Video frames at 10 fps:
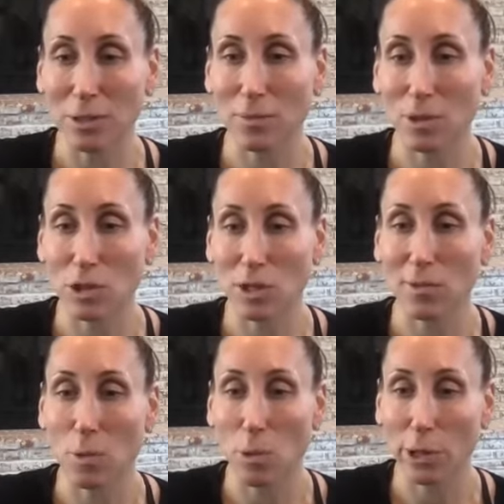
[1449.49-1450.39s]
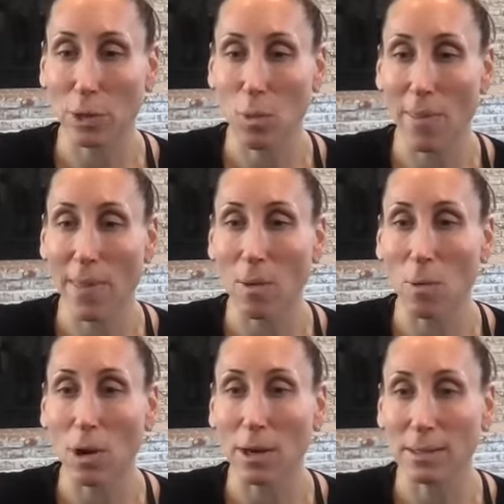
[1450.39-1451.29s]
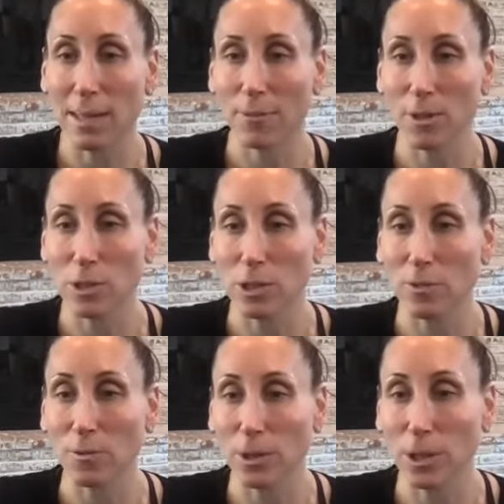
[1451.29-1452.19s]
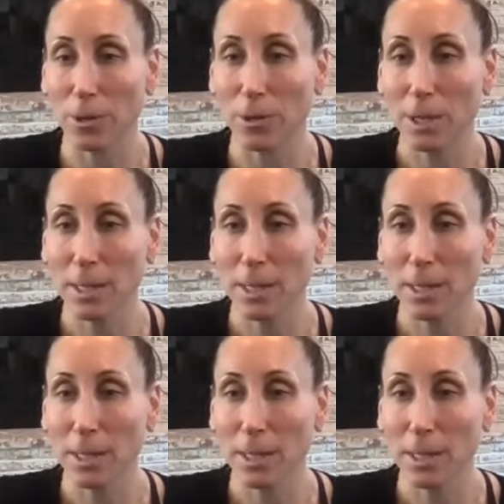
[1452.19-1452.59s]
a version of warrior one that works, that feels good for you.